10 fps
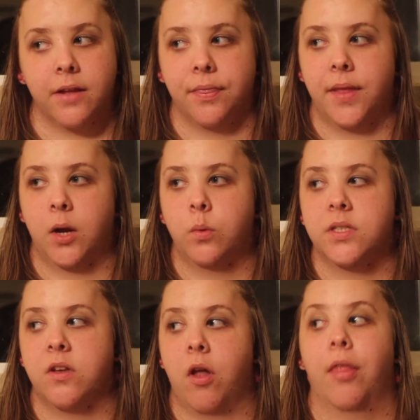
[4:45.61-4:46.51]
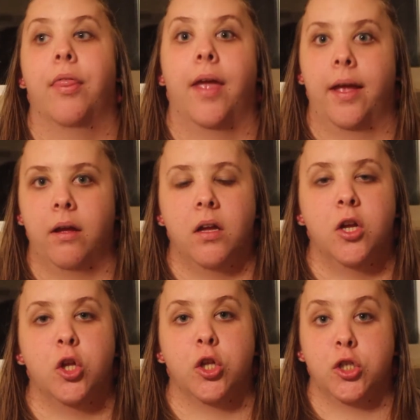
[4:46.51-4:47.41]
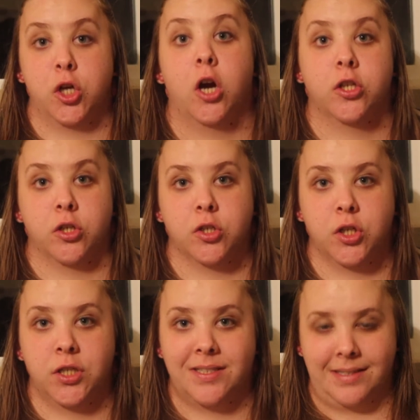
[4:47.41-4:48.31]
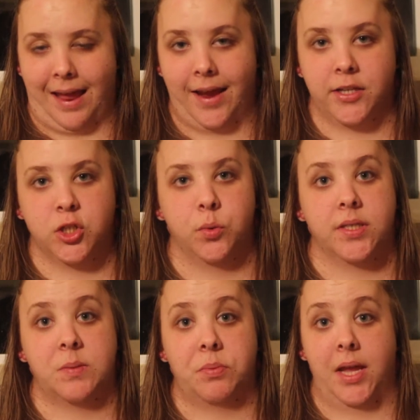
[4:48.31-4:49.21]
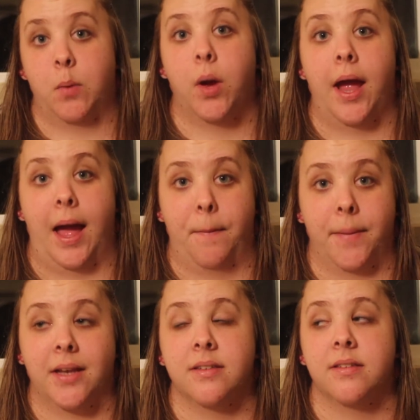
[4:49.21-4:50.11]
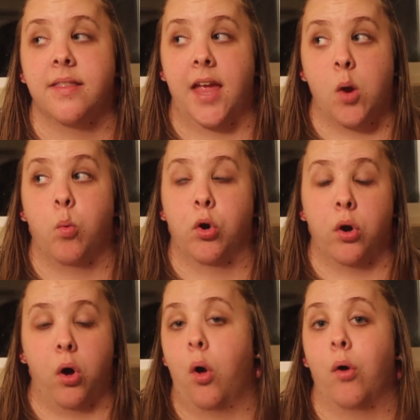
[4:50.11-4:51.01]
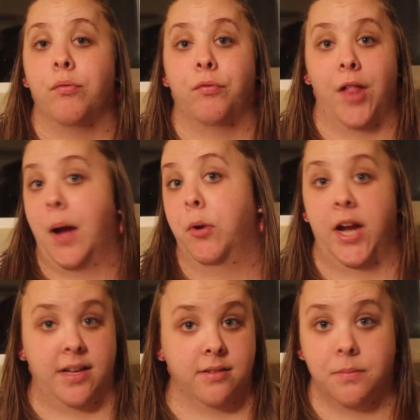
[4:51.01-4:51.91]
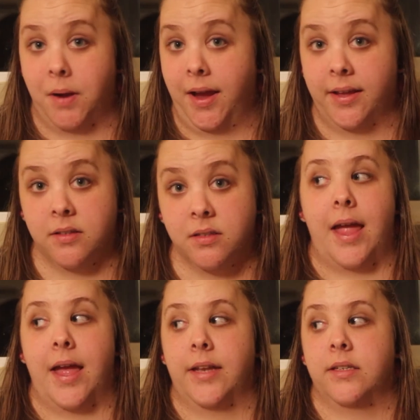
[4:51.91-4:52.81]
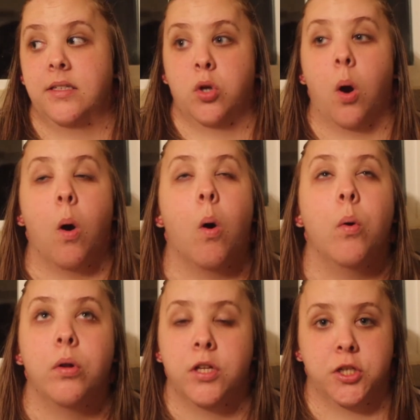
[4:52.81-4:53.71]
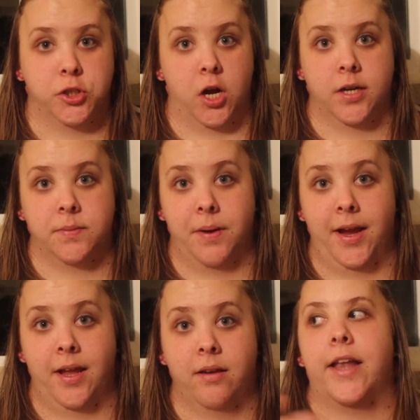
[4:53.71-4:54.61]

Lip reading: There was nothing the doctors could say to explain what happened. They were all flabbergasted by it and totally shocked by it.